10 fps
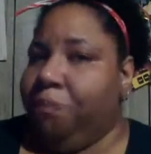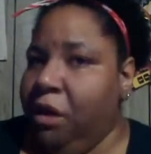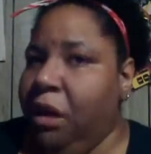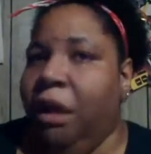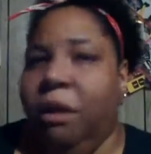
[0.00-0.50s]

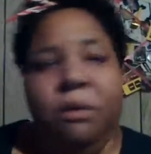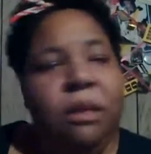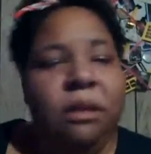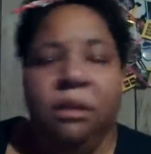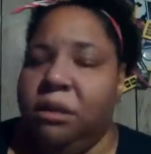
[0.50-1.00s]

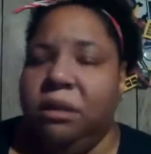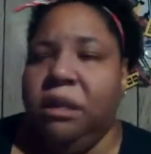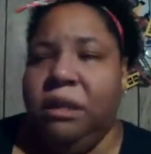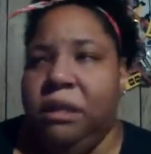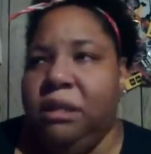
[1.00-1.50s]
This
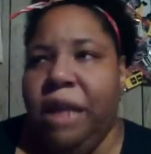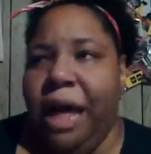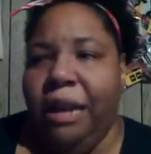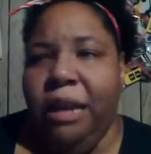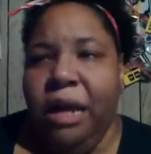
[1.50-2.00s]
is
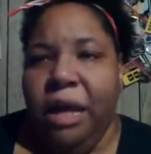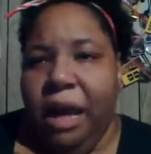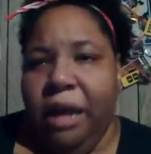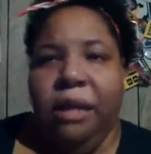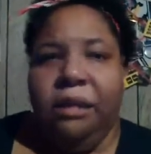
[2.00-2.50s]
not
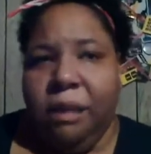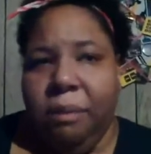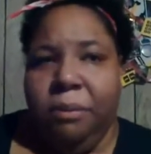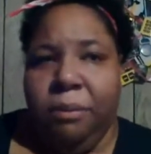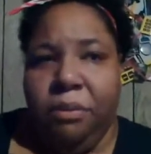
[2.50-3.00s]
an
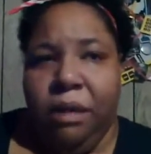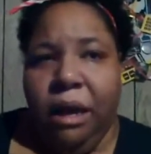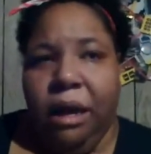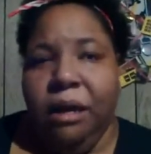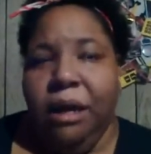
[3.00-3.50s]
acceptable
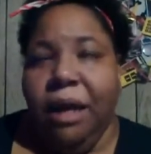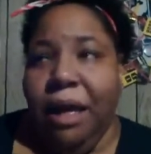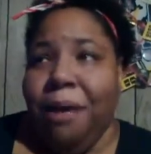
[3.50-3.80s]
thing,